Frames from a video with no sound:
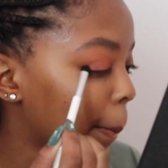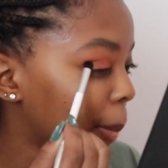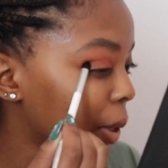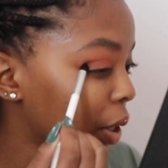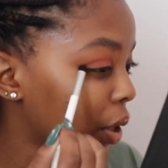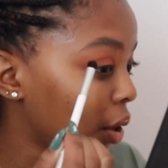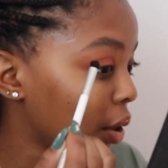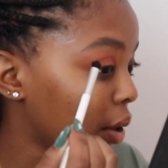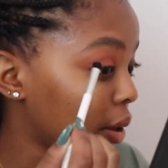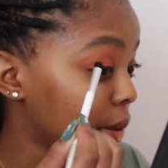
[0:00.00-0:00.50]

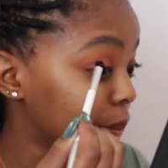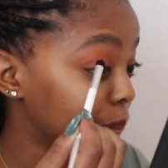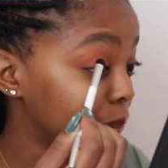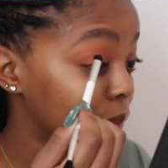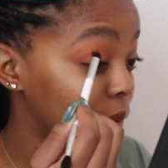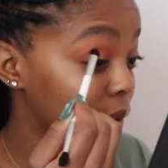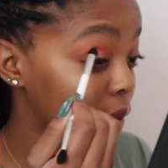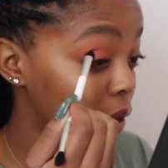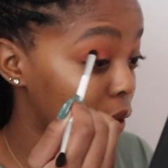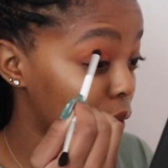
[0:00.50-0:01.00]
Big deal.
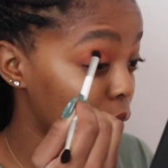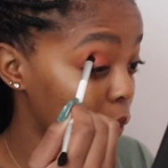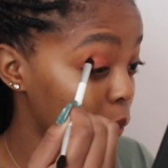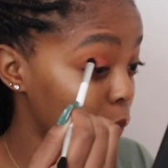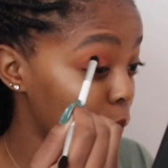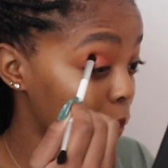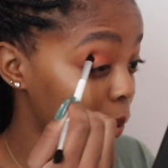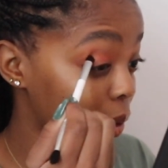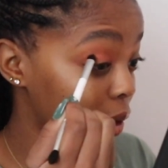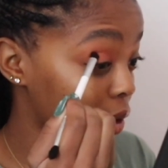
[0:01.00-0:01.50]
So
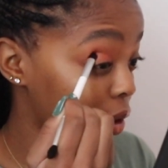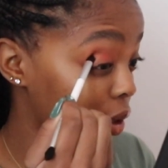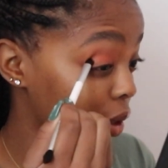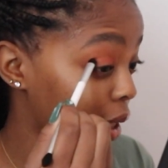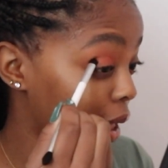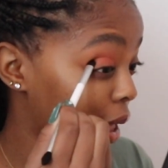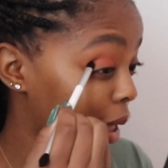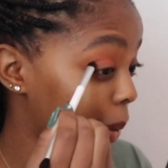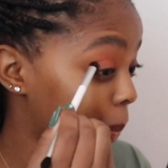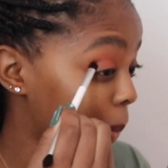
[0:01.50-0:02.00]
we were
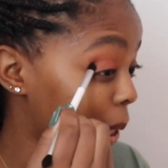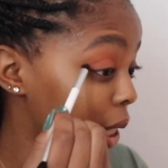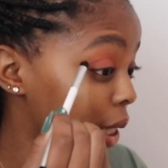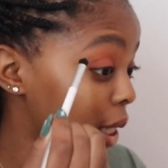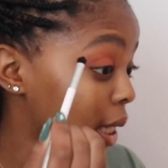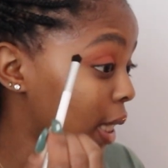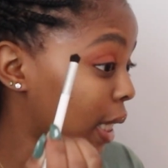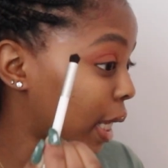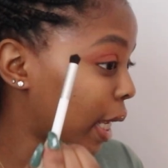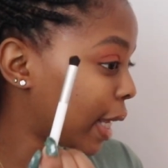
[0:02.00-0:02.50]
talking
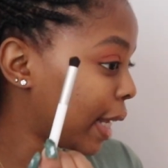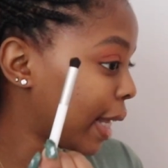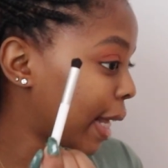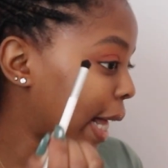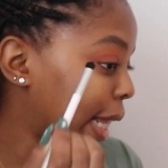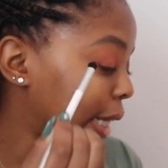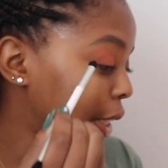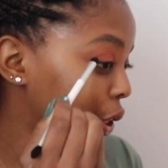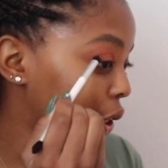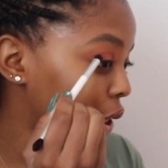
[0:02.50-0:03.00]
about skin
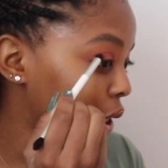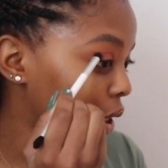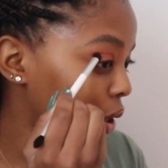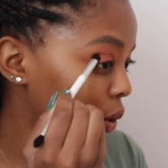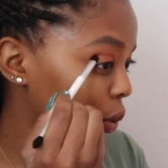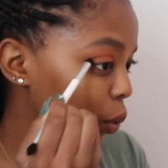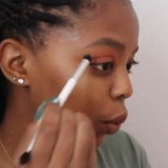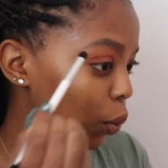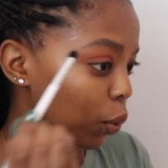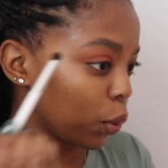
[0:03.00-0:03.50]
color.